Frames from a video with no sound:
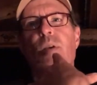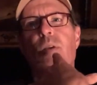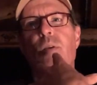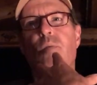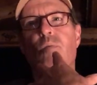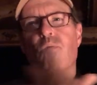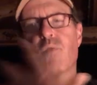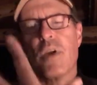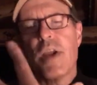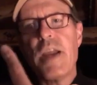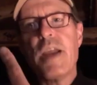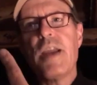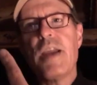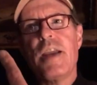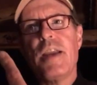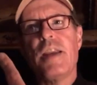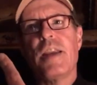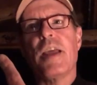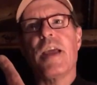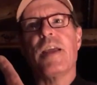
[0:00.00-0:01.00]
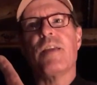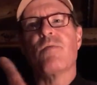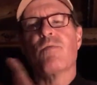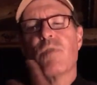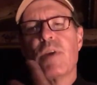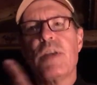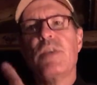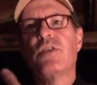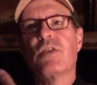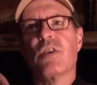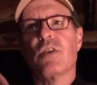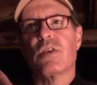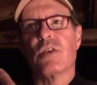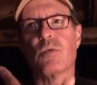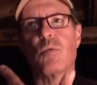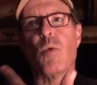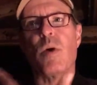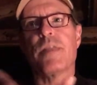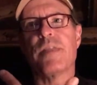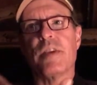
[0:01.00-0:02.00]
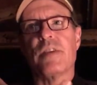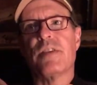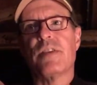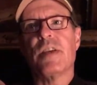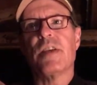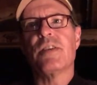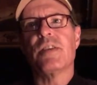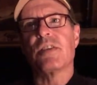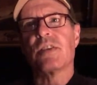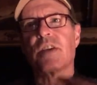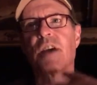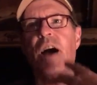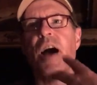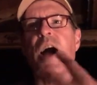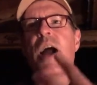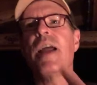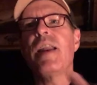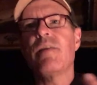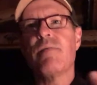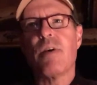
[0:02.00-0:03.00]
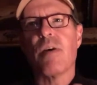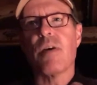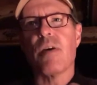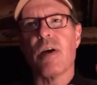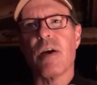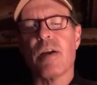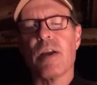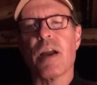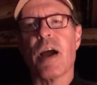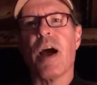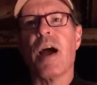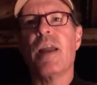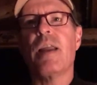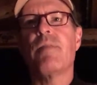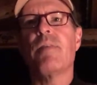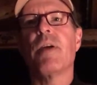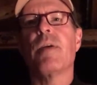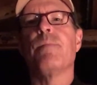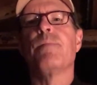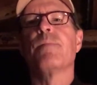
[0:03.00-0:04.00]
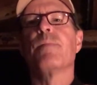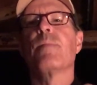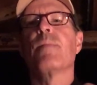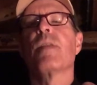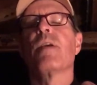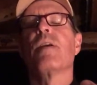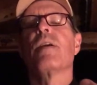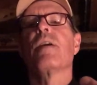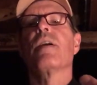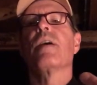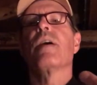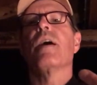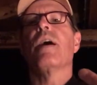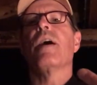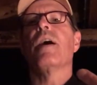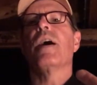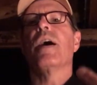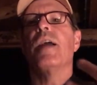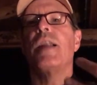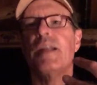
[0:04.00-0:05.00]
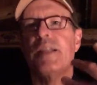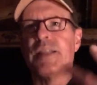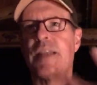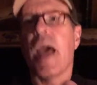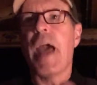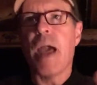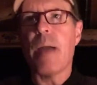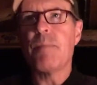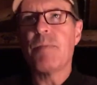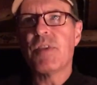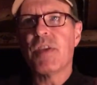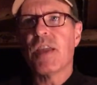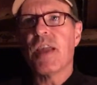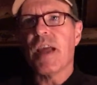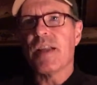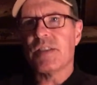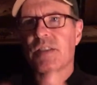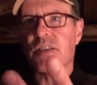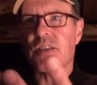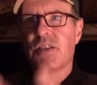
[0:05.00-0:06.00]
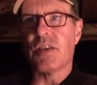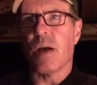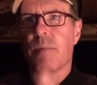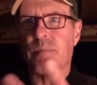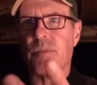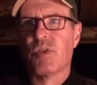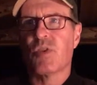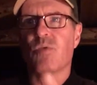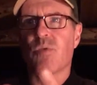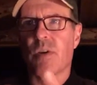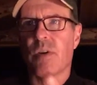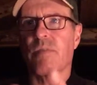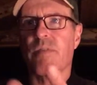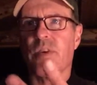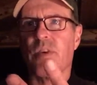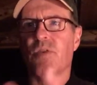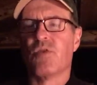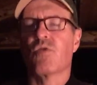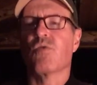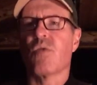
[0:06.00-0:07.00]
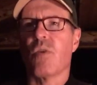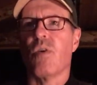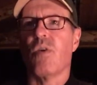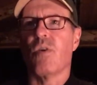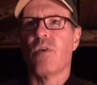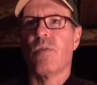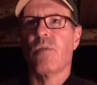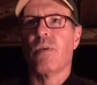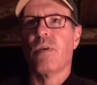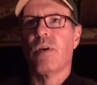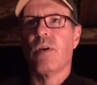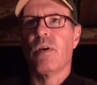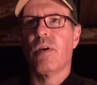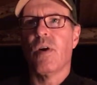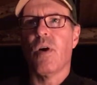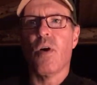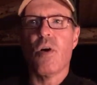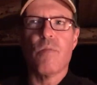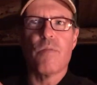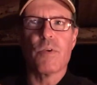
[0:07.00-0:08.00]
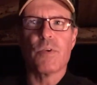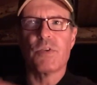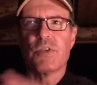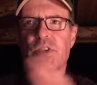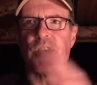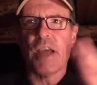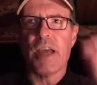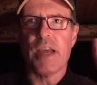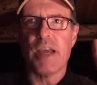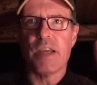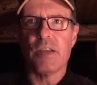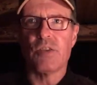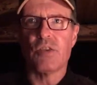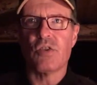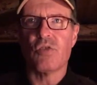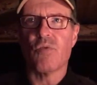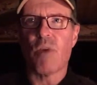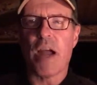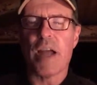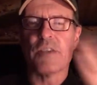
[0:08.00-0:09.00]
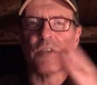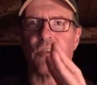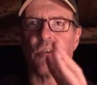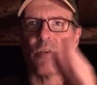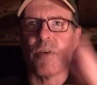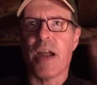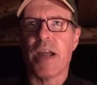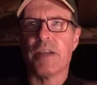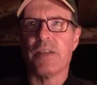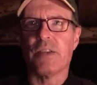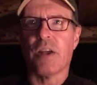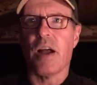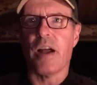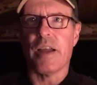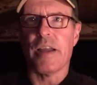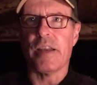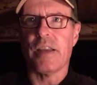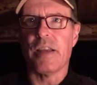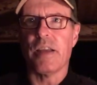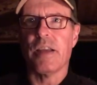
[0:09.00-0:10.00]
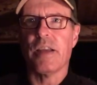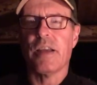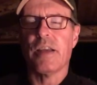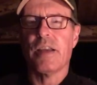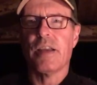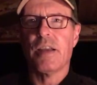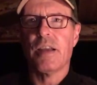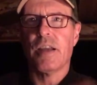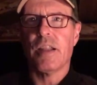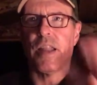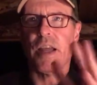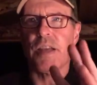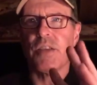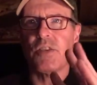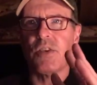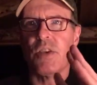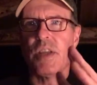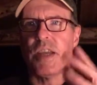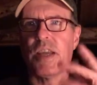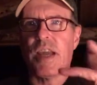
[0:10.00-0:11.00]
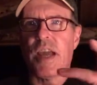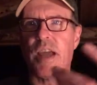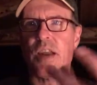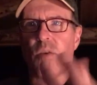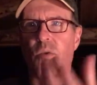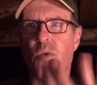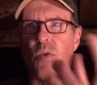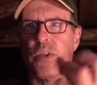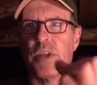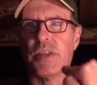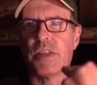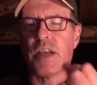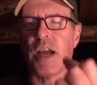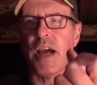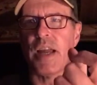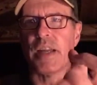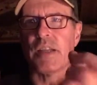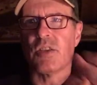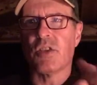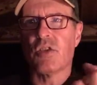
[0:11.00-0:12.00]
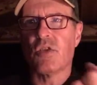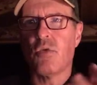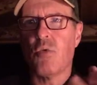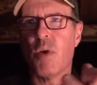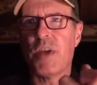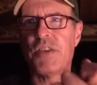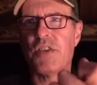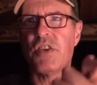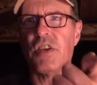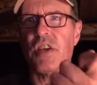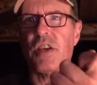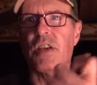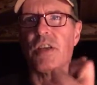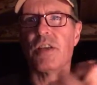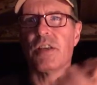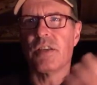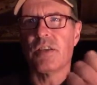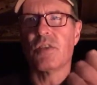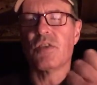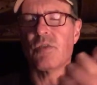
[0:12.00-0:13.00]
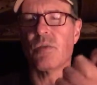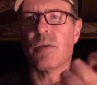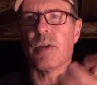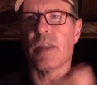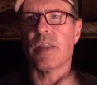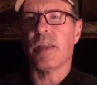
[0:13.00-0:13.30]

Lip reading: read and research what this is, it's kind of a an attempt to get some sort of control over, say, stress or anxiety. Like, so you get all these kind of twitchy sort of